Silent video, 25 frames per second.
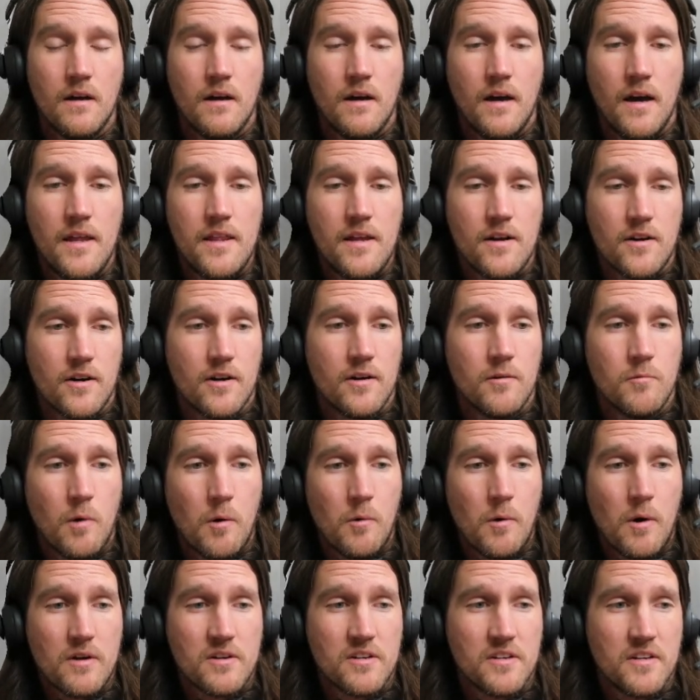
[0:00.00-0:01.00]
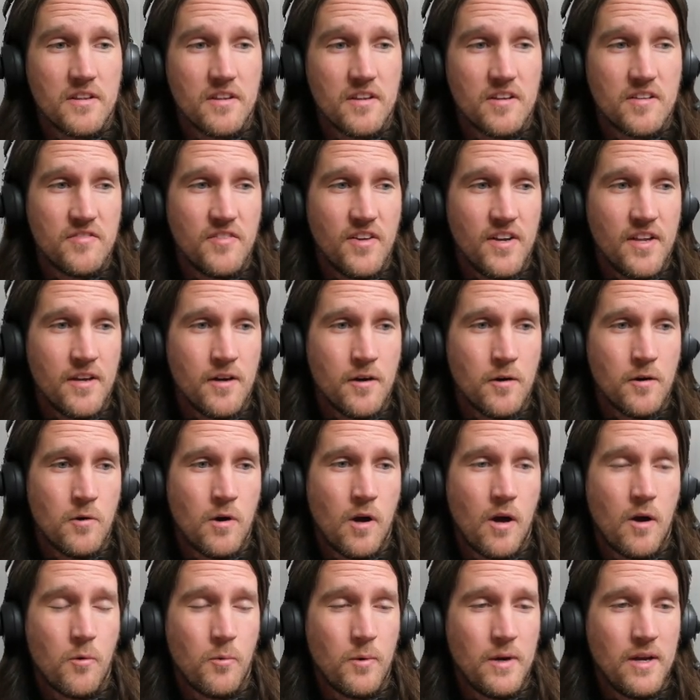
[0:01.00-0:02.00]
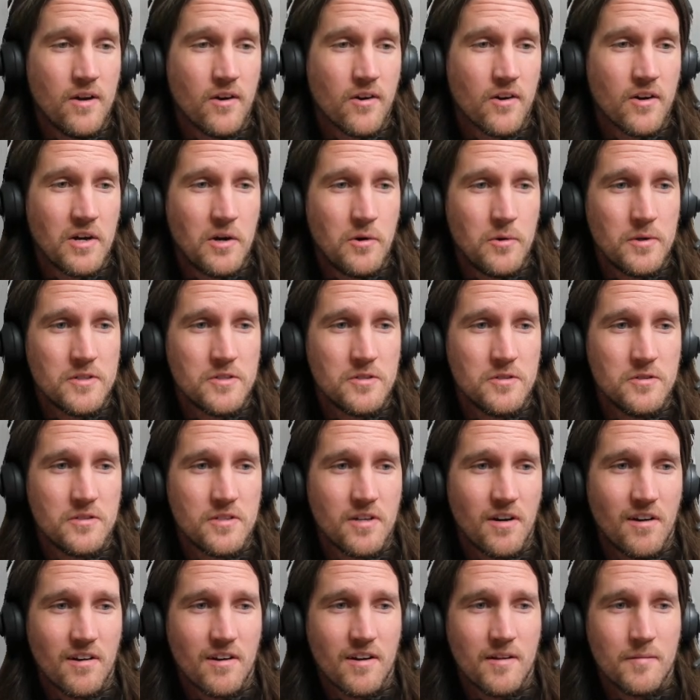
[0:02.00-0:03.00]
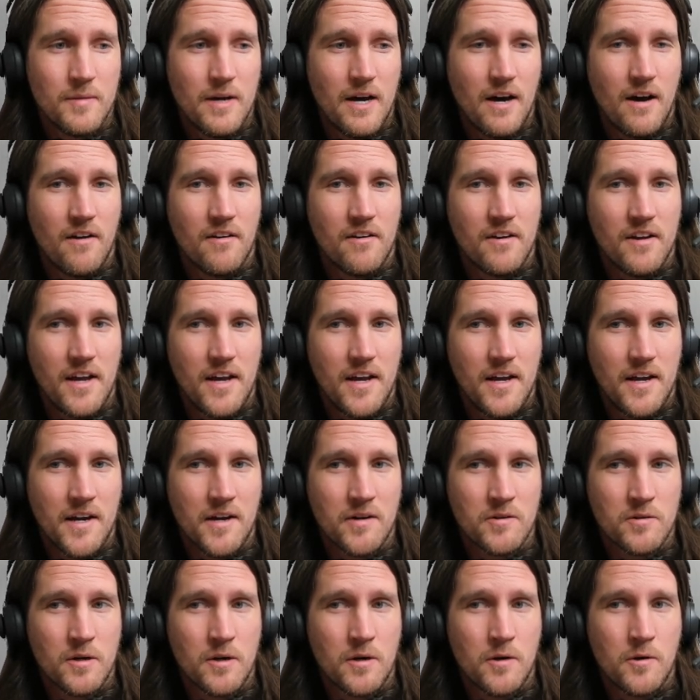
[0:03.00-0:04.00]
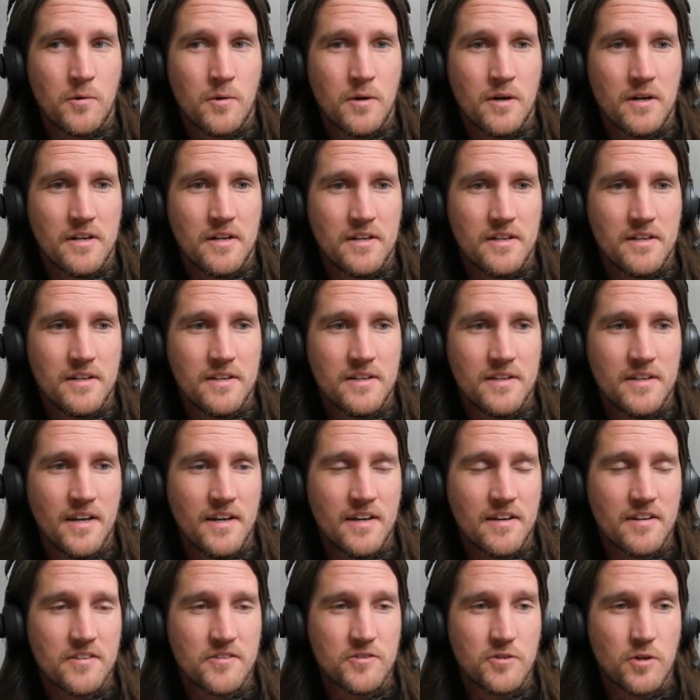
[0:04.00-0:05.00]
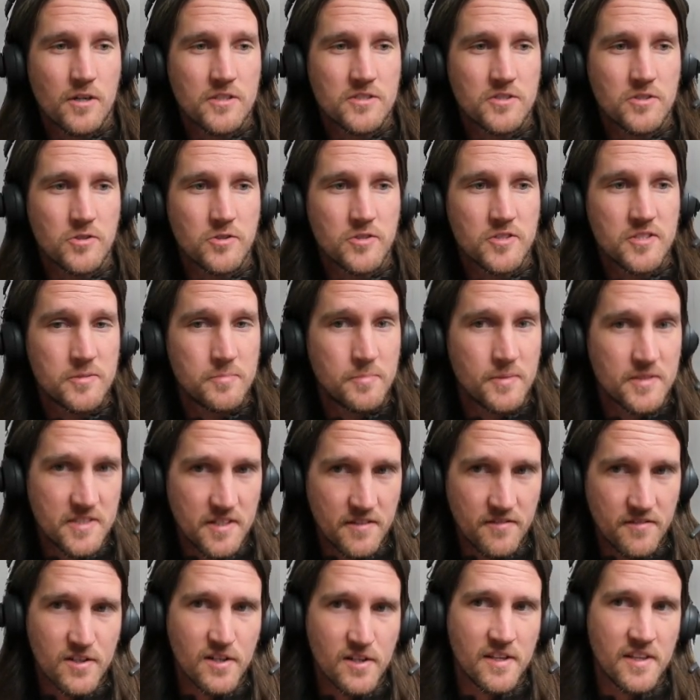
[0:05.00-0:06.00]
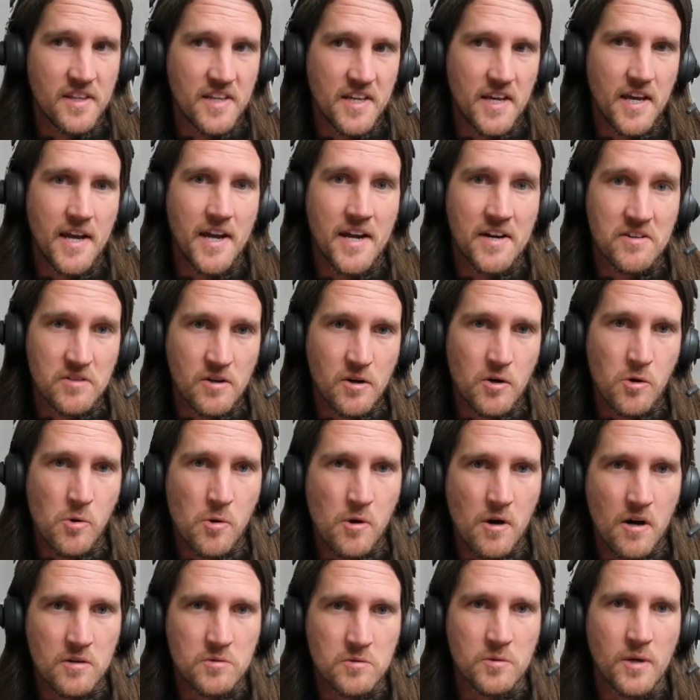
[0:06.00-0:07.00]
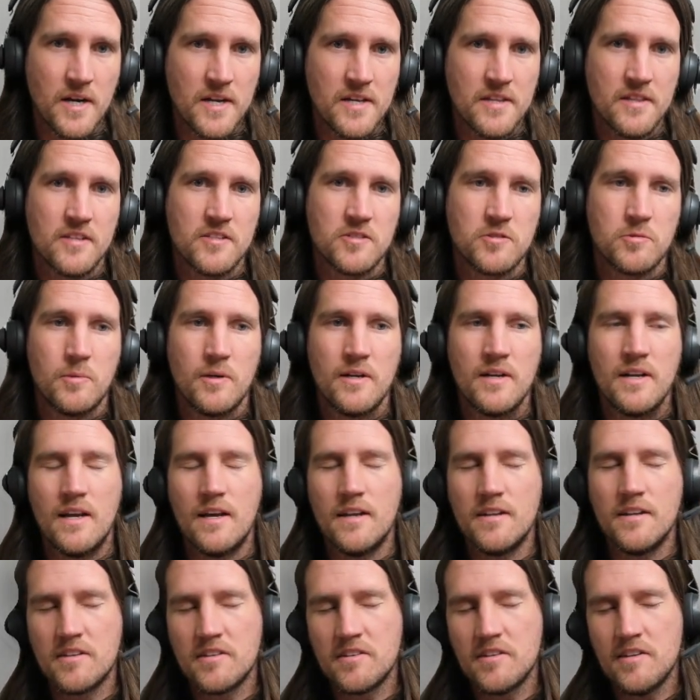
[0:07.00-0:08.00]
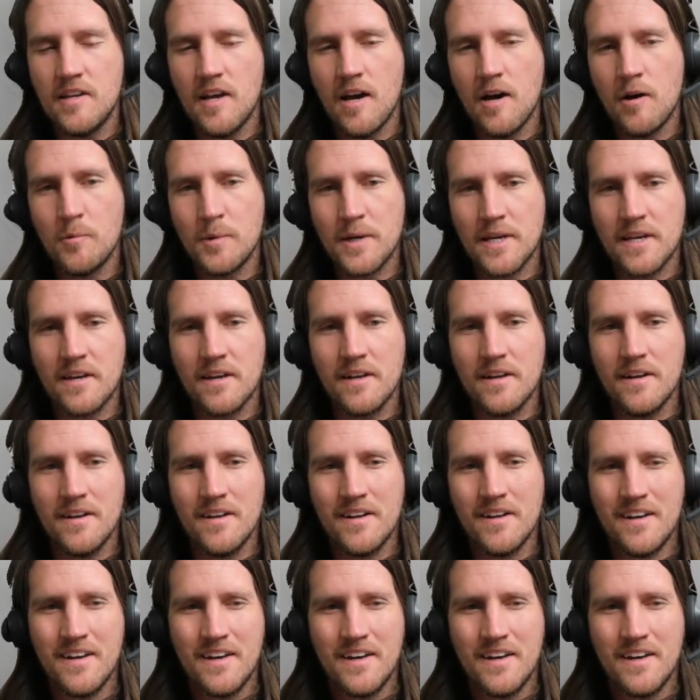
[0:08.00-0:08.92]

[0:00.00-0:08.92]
Hey there. Well, welcome to this video. We are going to talk about Arrow data structures, specifically the Arrow array in this one, and see how we can